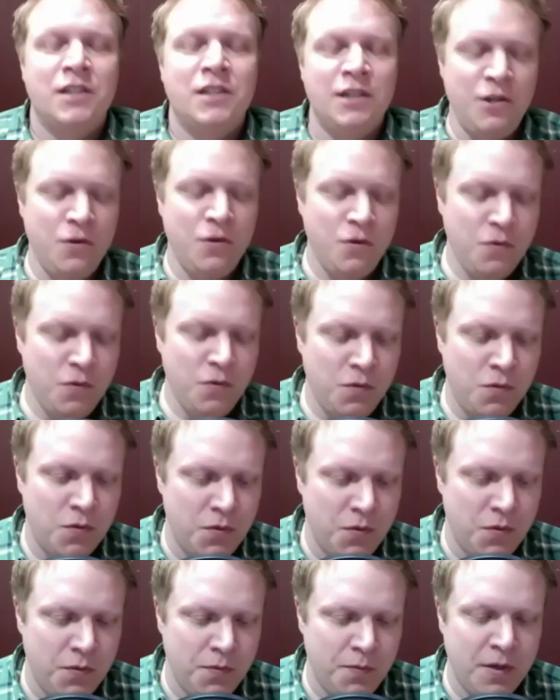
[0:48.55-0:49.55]
can you,
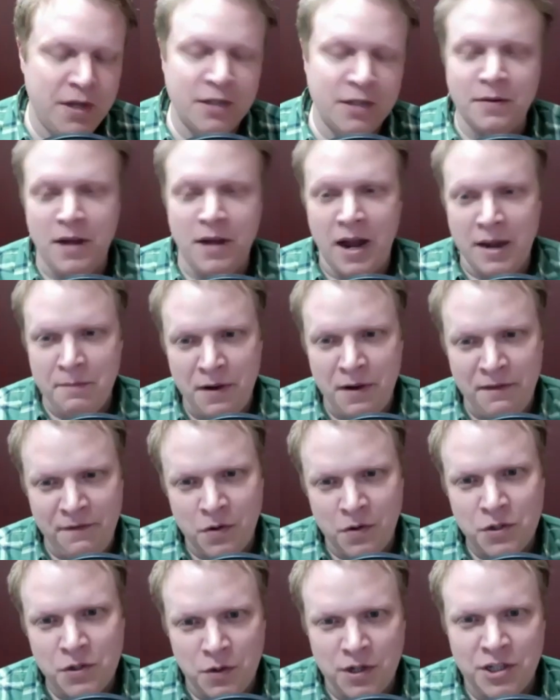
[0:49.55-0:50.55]
because my
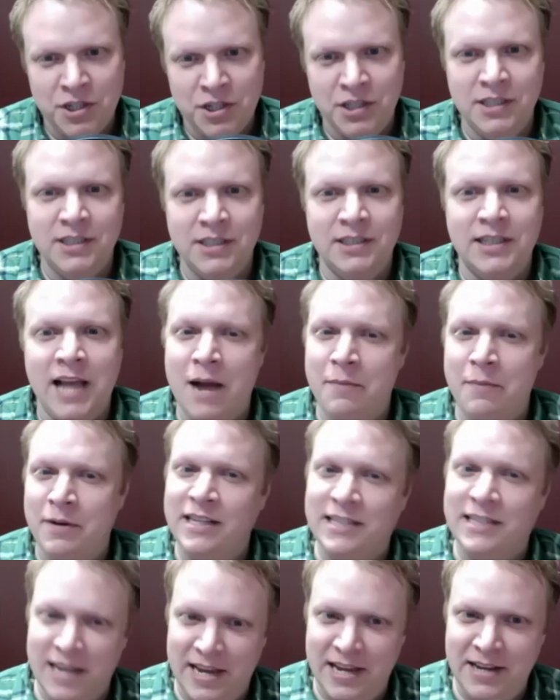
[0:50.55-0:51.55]
first question is how many
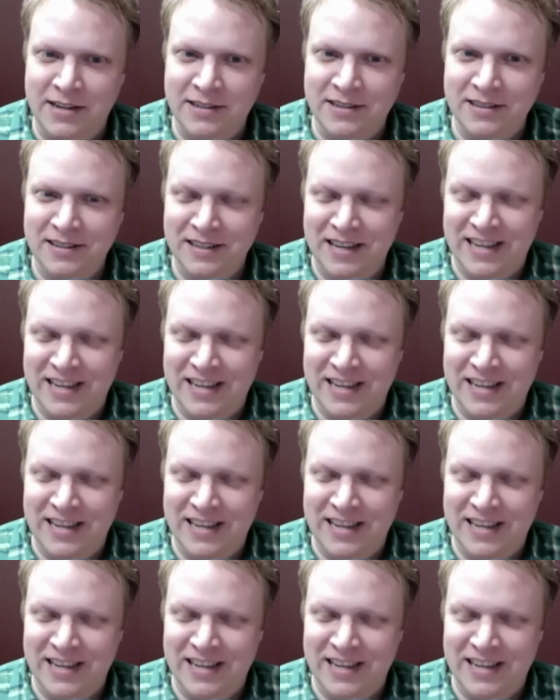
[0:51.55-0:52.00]
takes,